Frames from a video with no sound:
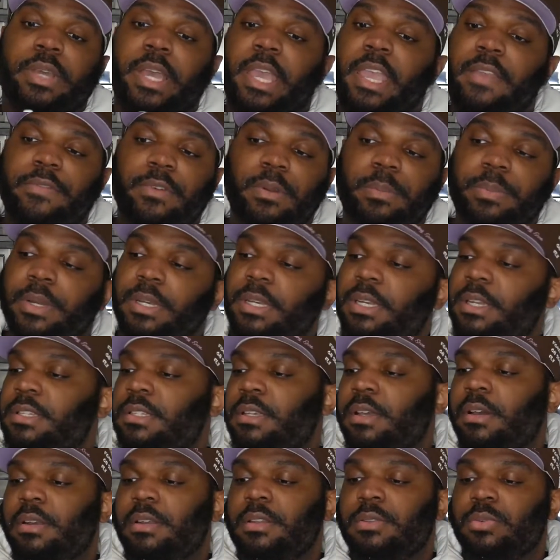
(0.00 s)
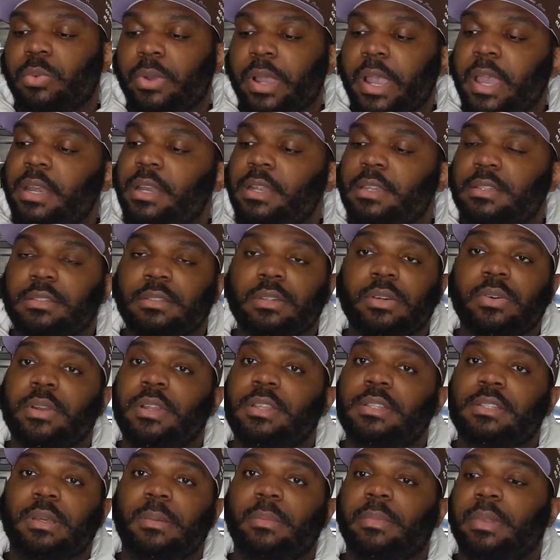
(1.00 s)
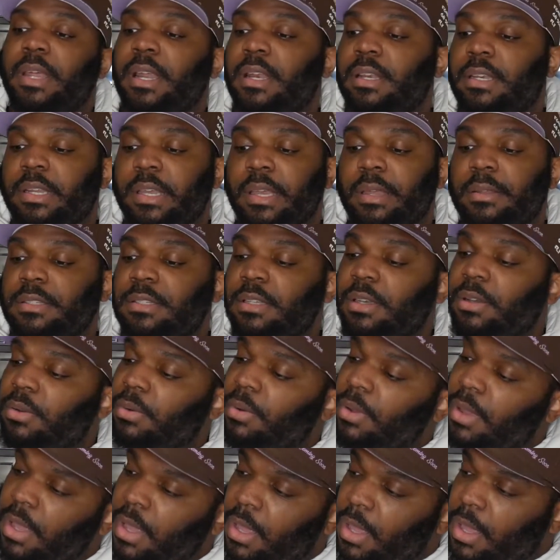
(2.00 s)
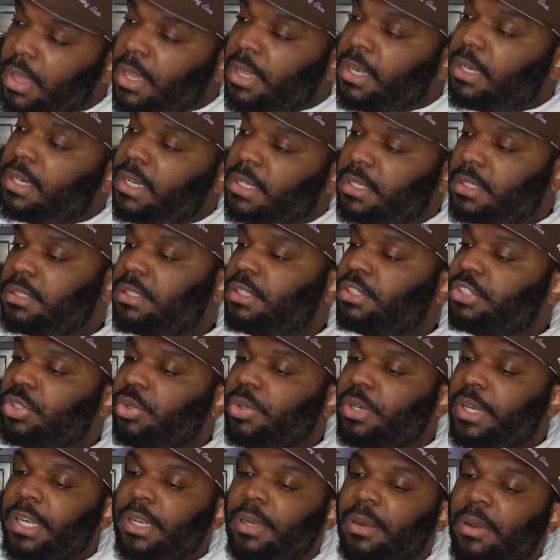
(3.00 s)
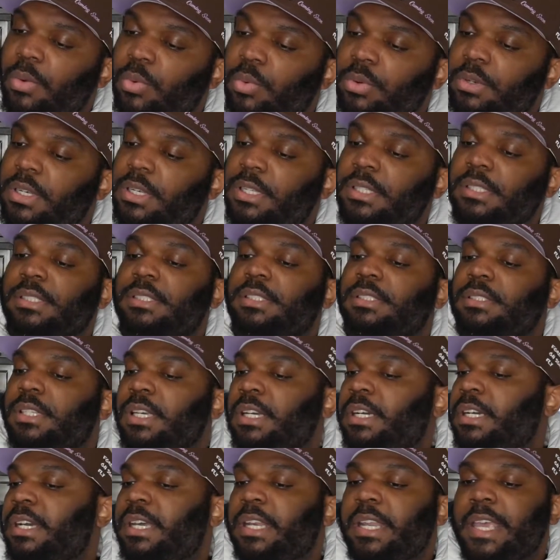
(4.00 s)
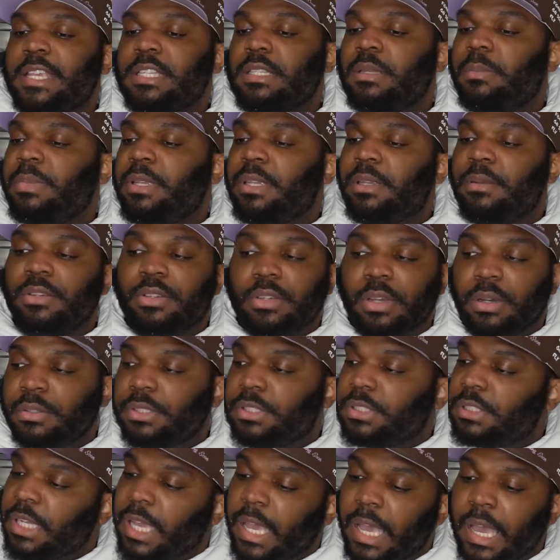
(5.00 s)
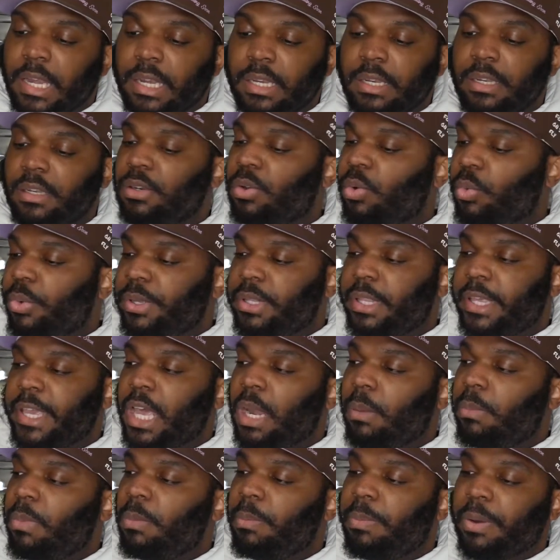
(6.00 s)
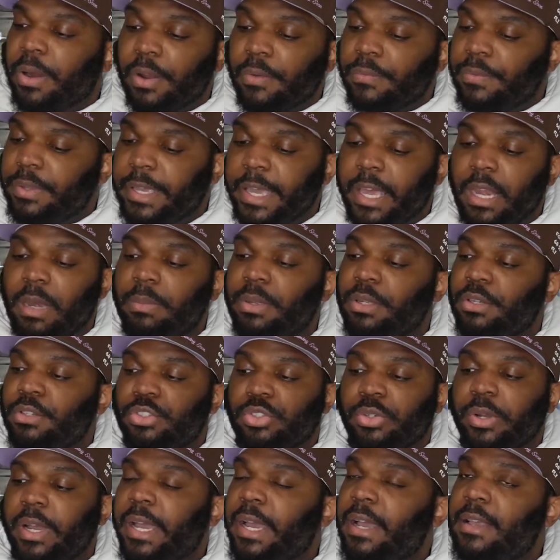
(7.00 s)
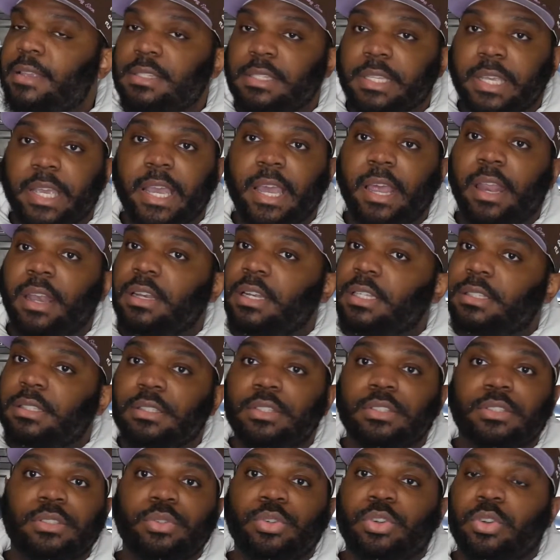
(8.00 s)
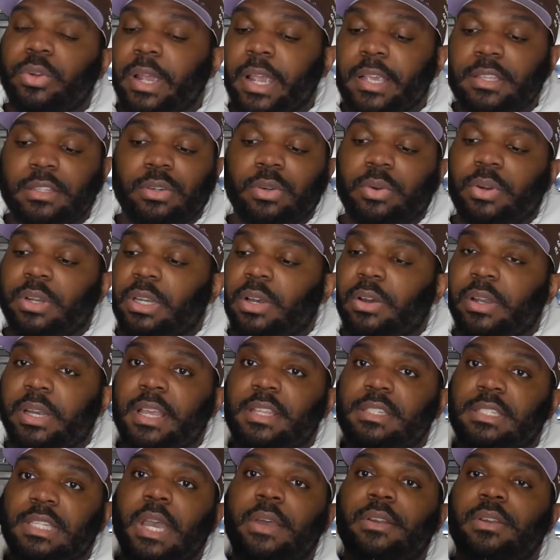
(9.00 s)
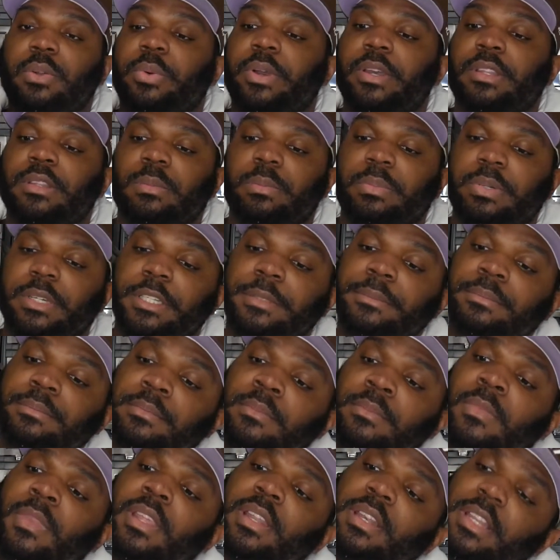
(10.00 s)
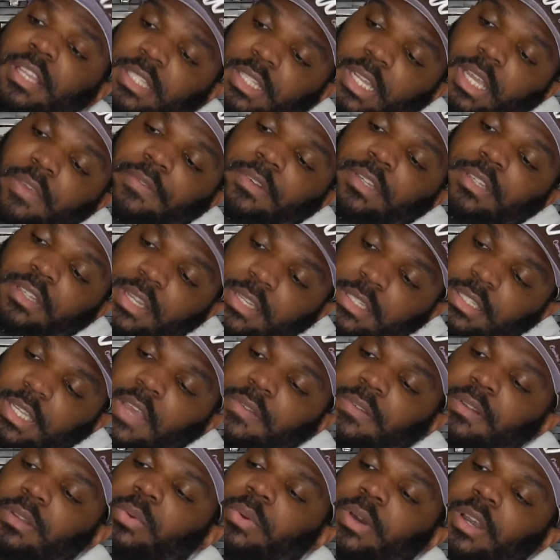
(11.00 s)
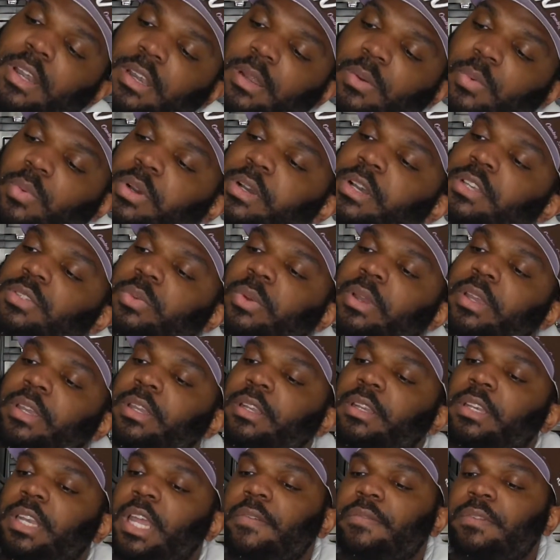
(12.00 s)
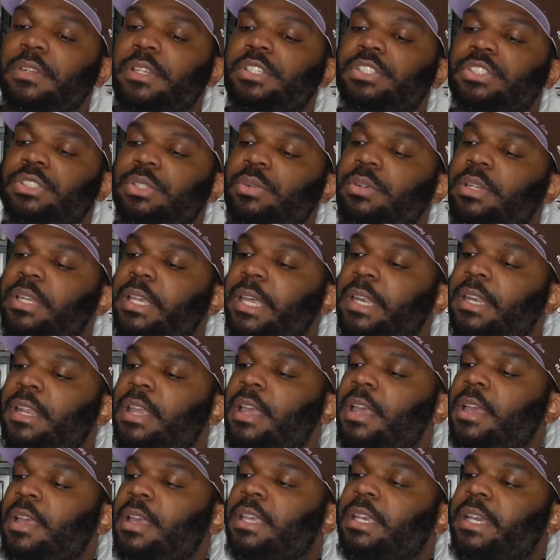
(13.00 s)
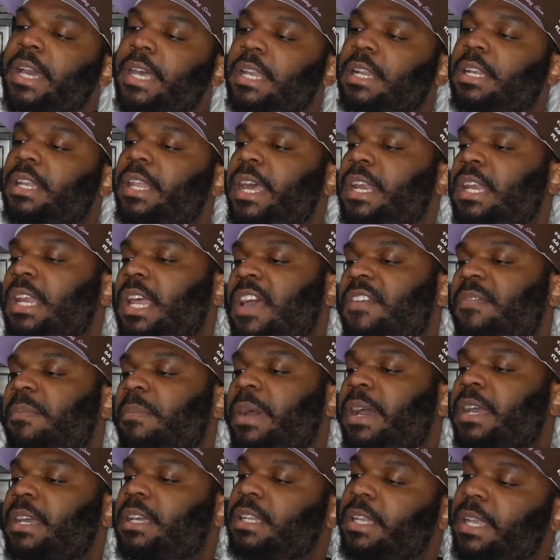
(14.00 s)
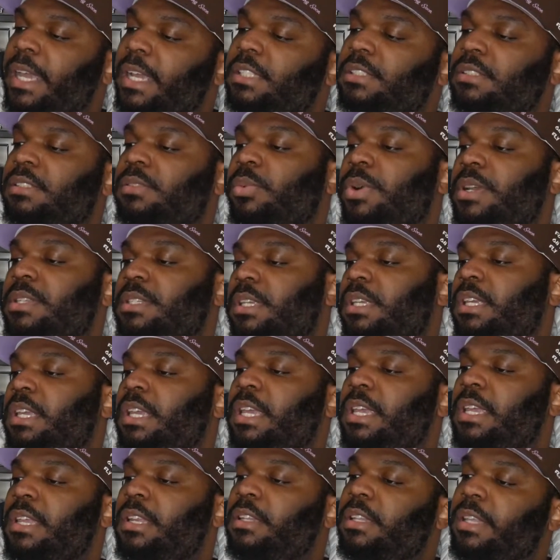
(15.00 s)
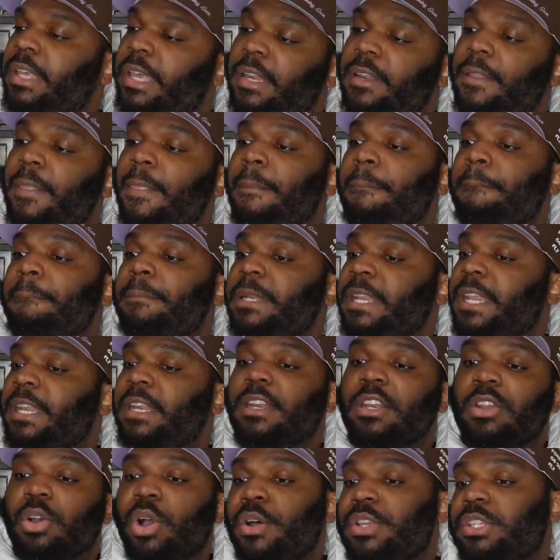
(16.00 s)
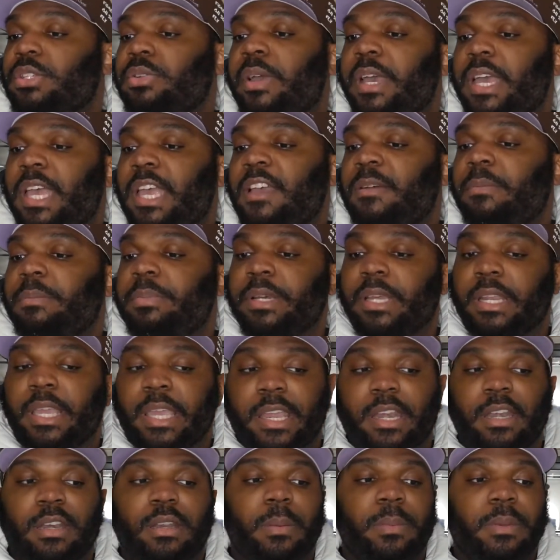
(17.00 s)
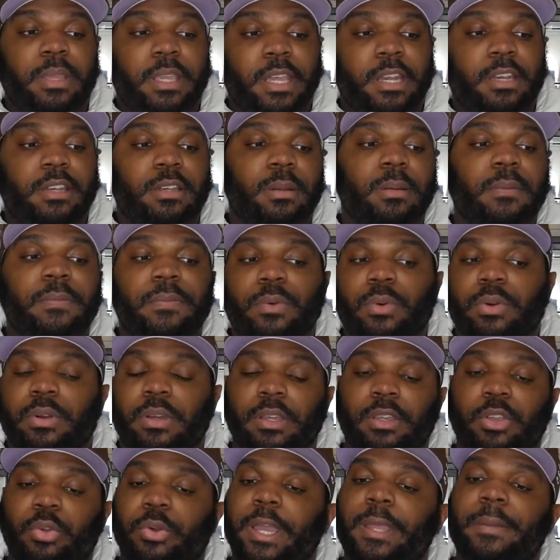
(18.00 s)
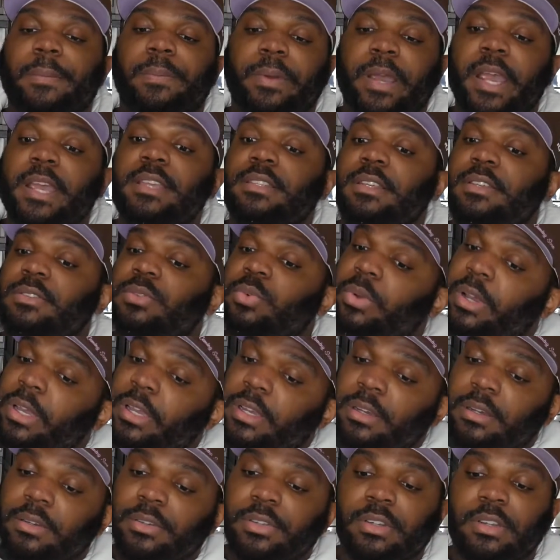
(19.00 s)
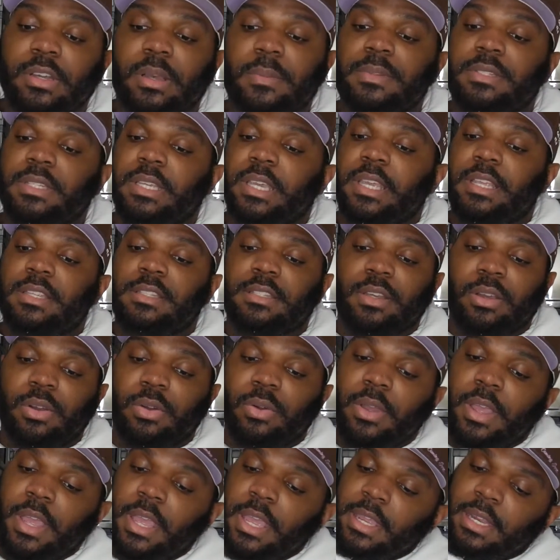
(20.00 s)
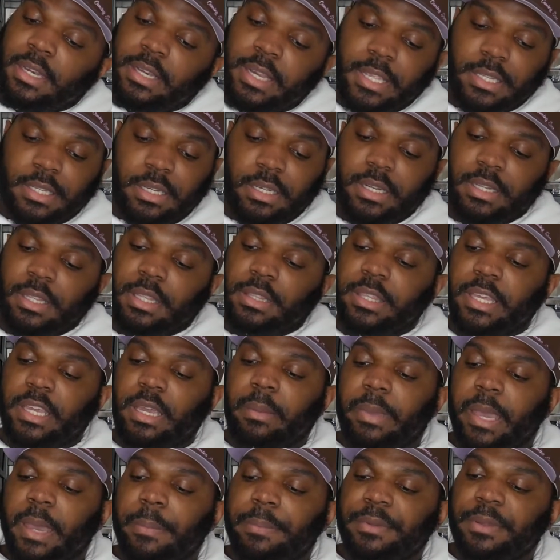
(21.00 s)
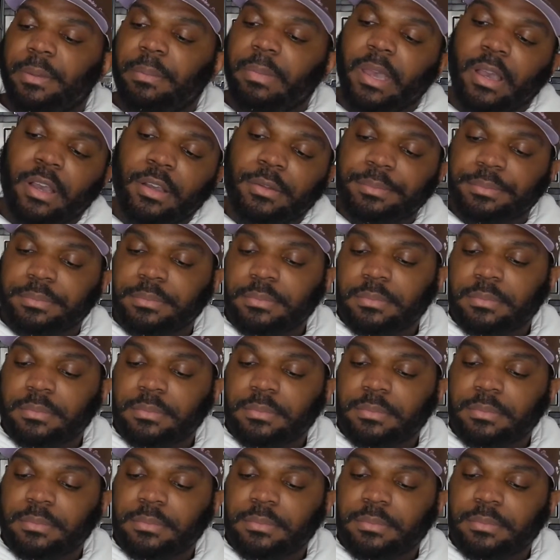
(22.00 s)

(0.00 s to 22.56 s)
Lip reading: I ain't gonna put these on this rain and snowing or something like that. So this is a shoe that the sun has to be, you know, shining. The weather got to be perfect. Got to be dry outside. Nothing too crazy going on outside the weather. But this definitely one of them ones right here. Definitely a shoe that kind of glad to have in my collection. Once again, that didn't know I was gonna have, but ended up getting them for a great price as well. You know what I'm saying? So that's another thing I'm happy about.